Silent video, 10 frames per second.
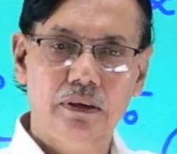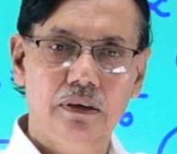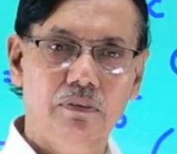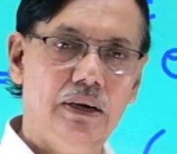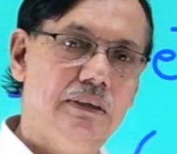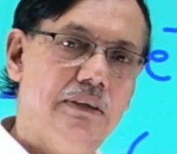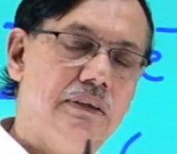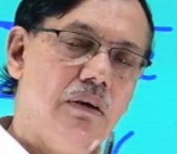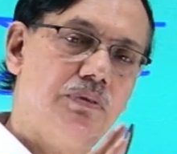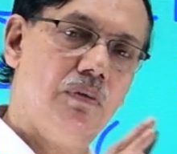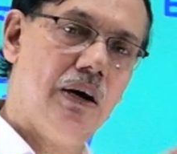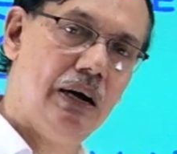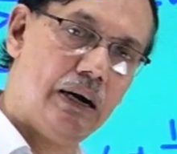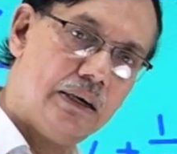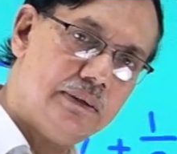One is in terms of
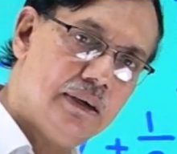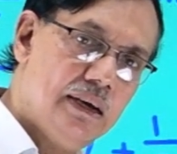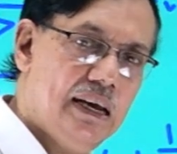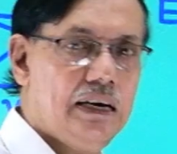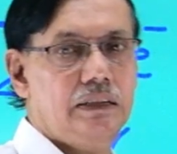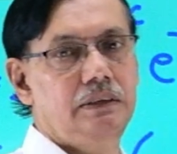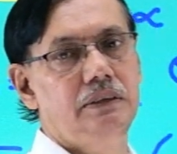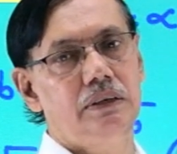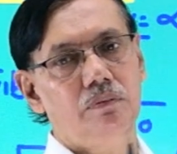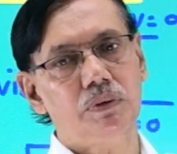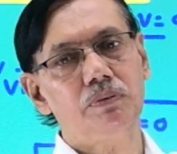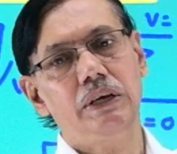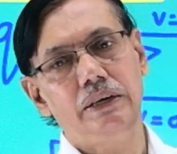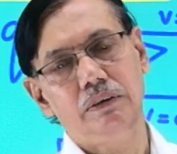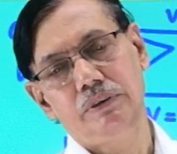hertz, another is in terms of
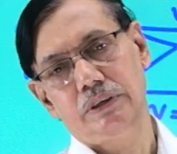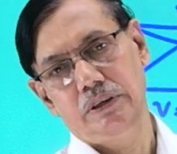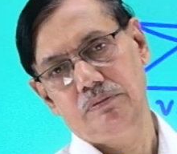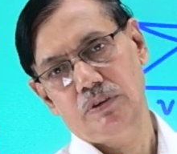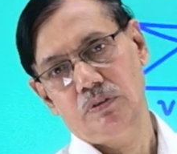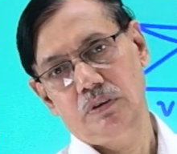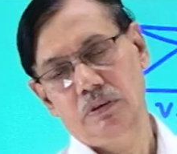centimeter inversion.